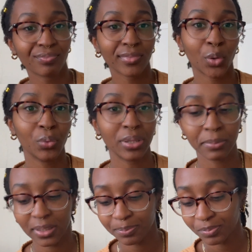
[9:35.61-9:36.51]
with
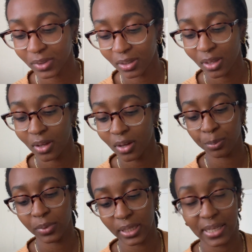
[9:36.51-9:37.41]
me
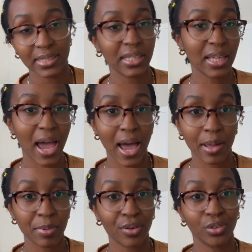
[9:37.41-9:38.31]
in case like the
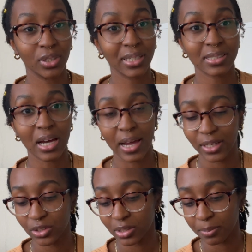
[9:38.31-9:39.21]
app ever like died
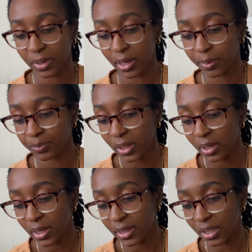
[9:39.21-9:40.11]
or something.
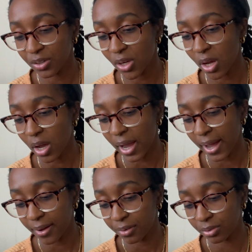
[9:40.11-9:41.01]
Then I
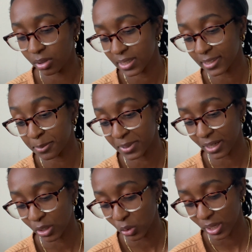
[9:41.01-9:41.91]
have Sleep
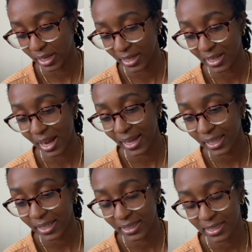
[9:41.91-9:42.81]
Cycle, and I
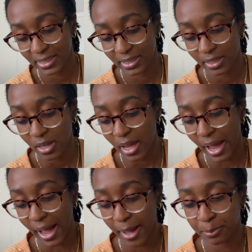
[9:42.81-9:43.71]
like this
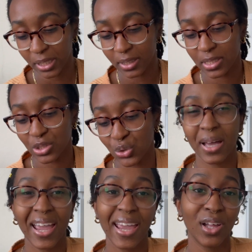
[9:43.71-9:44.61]
app because I
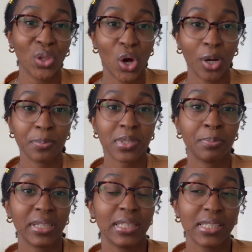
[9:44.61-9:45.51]
hate alarms,
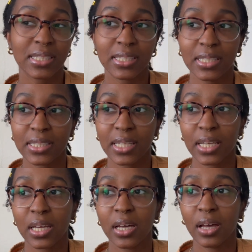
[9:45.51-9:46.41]
but this is
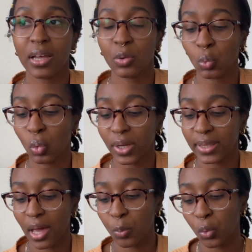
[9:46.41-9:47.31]
like one
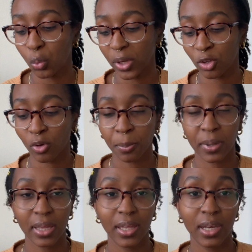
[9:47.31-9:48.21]
that will wake you up
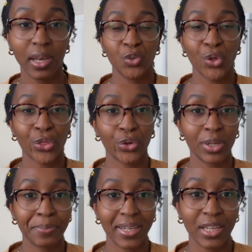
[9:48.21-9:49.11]
in your
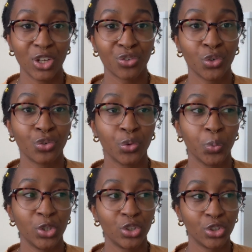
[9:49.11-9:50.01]
30-minute interval for
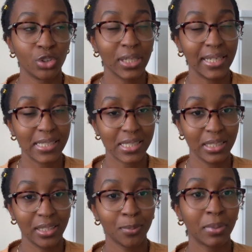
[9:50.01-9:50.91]
when you're in your lightest
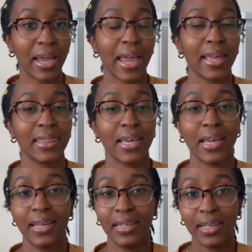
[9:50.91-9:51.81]
sleep, and
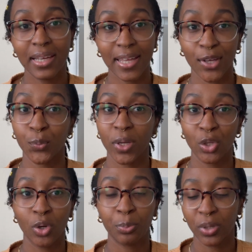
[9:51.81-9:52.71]
then it'll wake
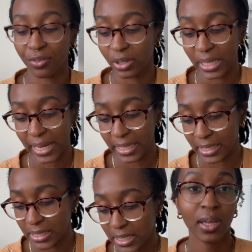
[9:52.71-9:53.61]
you up whenever that
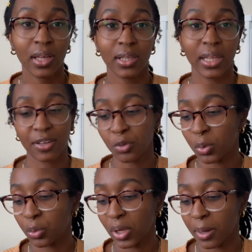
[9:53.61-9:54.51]
is. Like if you want
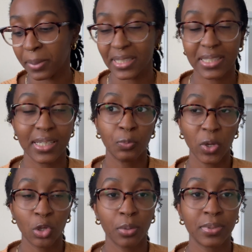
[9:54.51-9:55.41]
to wake up by 6,
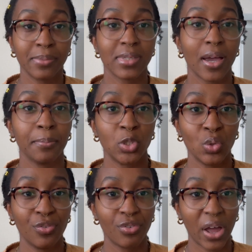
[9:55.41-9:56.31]
wake you up sometime
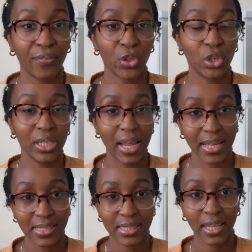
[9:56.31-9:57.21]
between 5:30
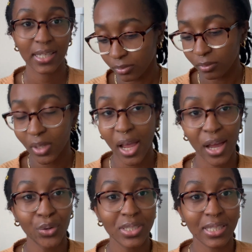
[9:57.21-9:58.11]
and 6, I
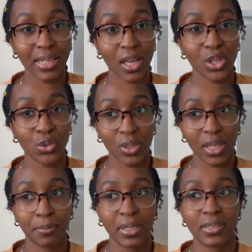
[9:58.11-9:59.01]
always like doing
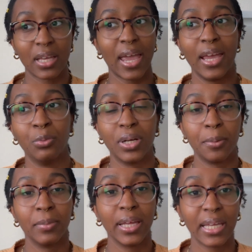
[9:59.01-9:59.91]
that because I hate when I'm
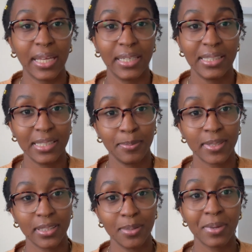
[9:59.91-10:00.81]
like in a deep
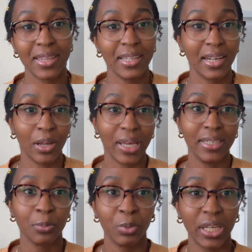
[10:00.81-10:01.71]
sleep and then I end
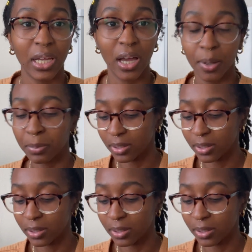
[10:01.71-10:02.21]
up waking up.